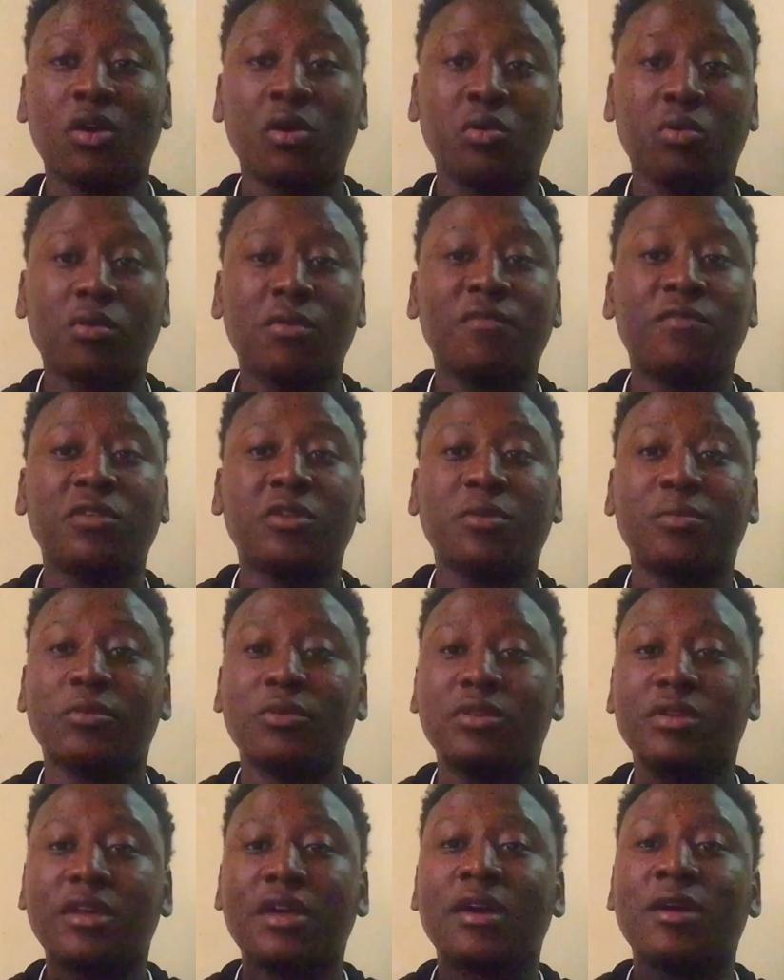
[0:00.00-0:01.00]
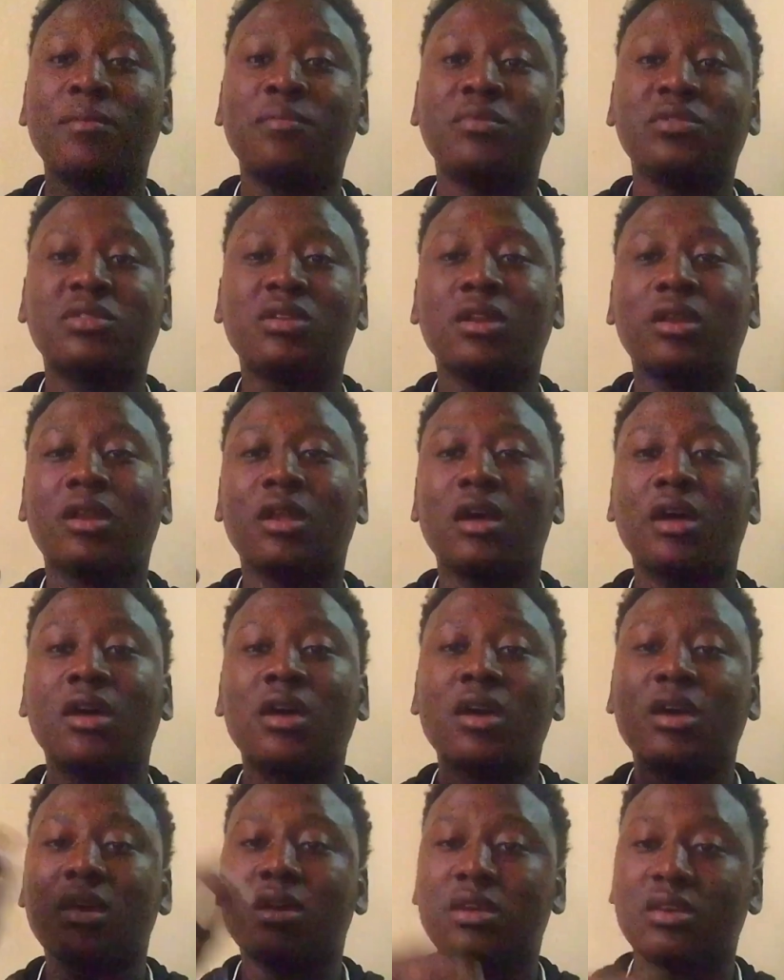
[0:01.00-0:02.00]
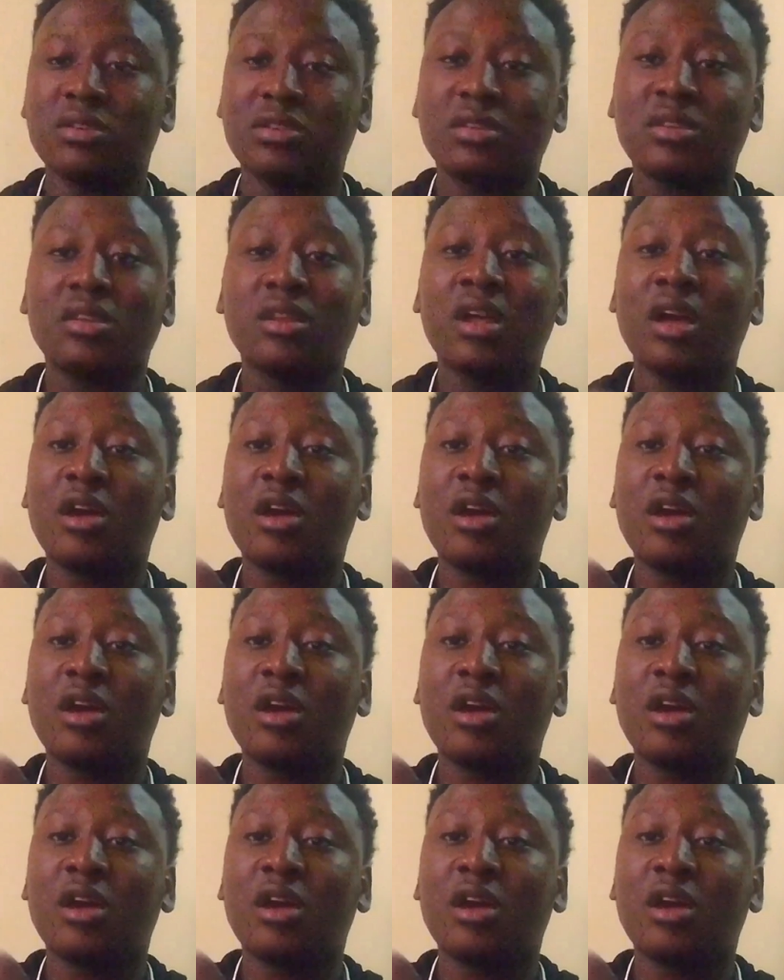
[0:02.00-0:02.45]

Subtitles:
uncomfortable the earpiece is.